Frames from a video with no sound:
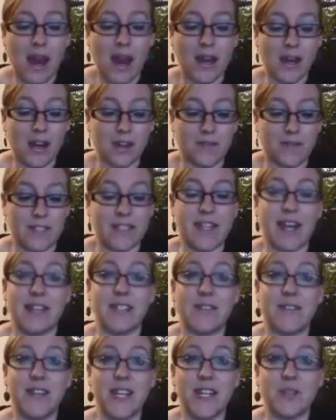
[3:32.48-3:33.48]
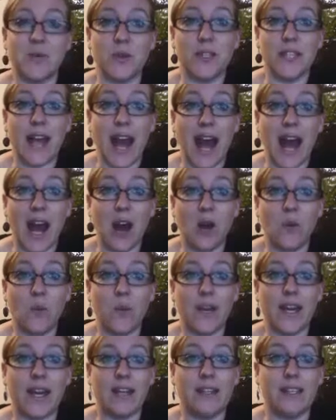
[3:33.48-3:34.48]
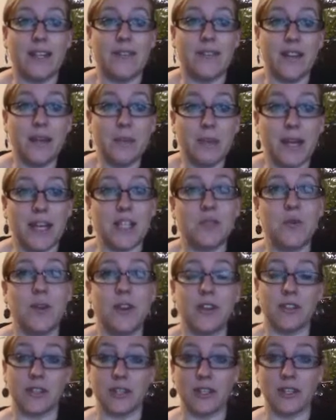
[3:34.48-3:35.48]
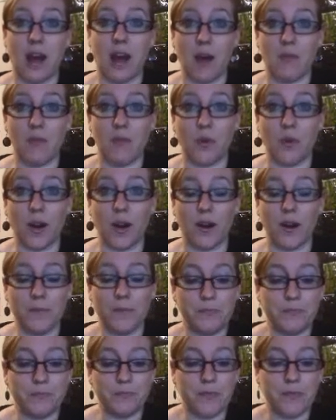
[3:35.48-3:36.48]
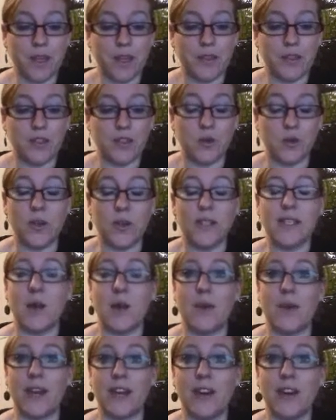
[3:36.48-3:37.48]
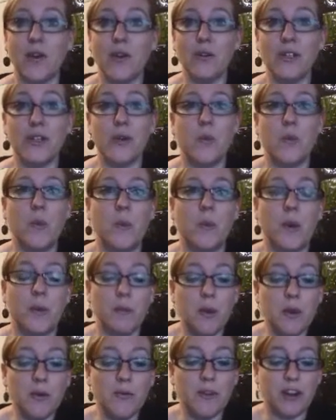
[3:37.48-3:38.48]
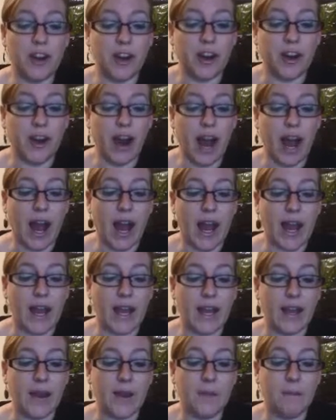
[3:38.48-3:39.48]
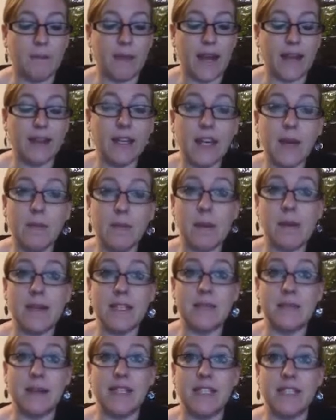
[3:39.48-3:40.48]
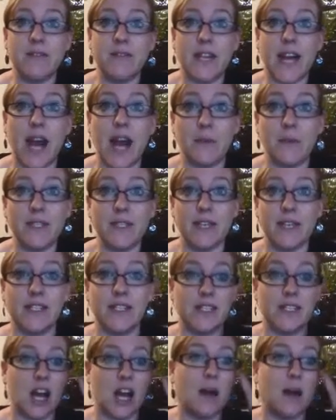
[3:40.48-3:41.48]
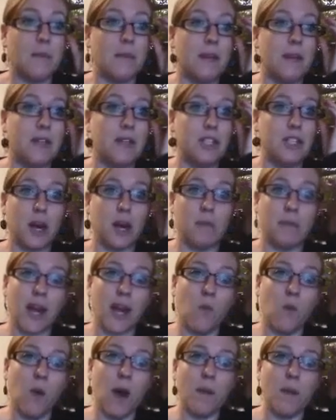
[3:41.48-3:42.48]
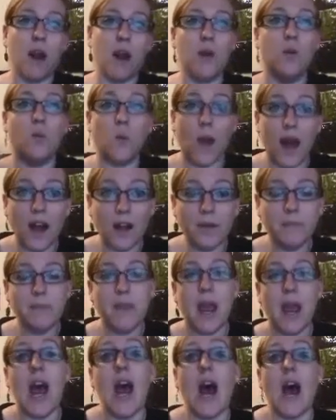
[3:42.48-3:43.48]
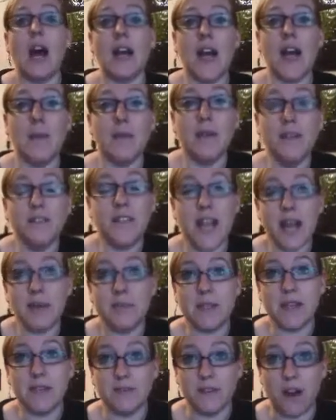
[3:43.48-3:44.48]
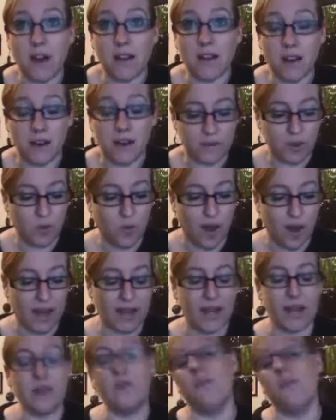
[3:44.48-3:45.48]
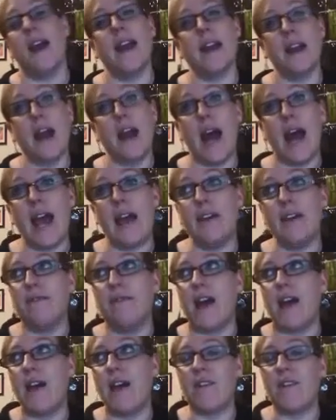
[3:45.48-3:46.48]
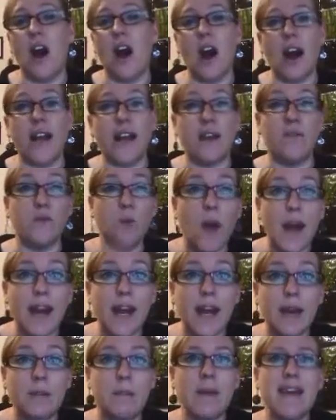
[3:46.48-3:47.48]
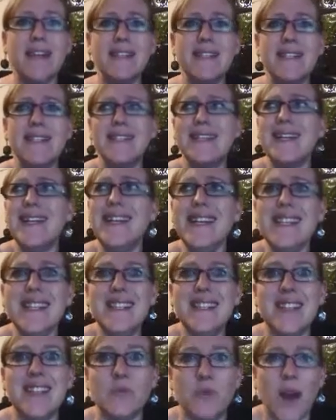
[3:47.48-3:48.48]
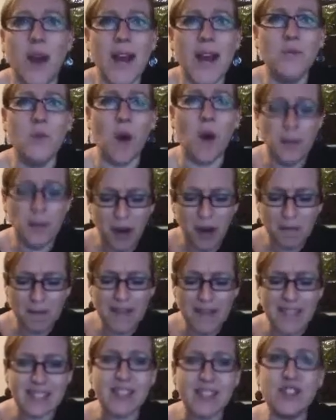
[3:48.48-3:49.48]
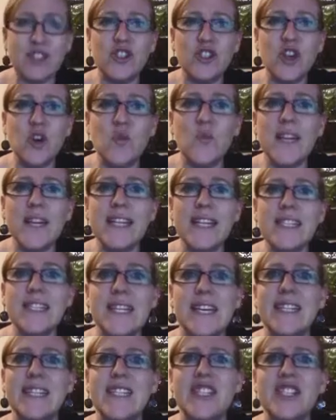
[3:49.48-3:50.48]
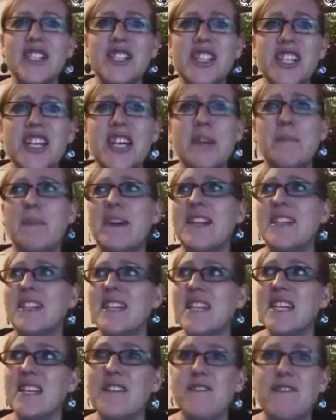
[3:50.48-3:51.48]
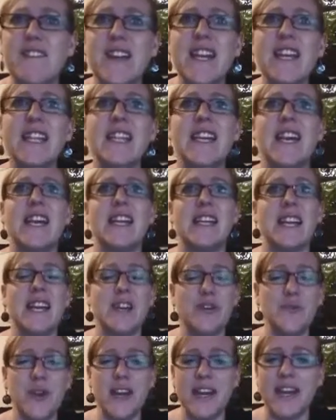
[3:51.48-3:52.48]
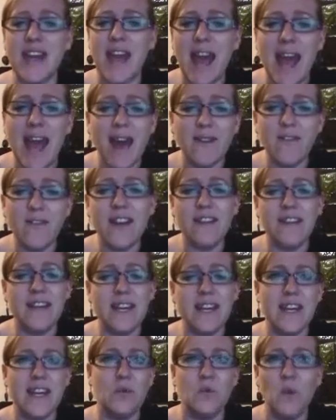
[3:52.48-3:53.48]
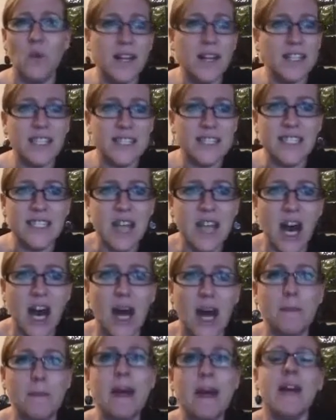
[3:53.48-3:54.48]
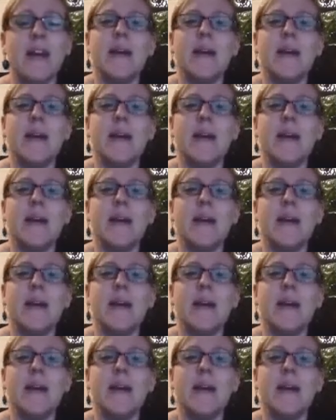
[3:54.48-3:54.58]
and all these kinds of things. Well, now we live in a place where there's a lot more stores that we can go to. And when we moved here, I made the commitment to myself that I was going to stop shopping at Walmart. Well, a couple of times I've fallen off the wagon, right? I've run in because it's easy, right? Walmart makes it so easy. It's cheap. It's convenient. You can get everything in one stop.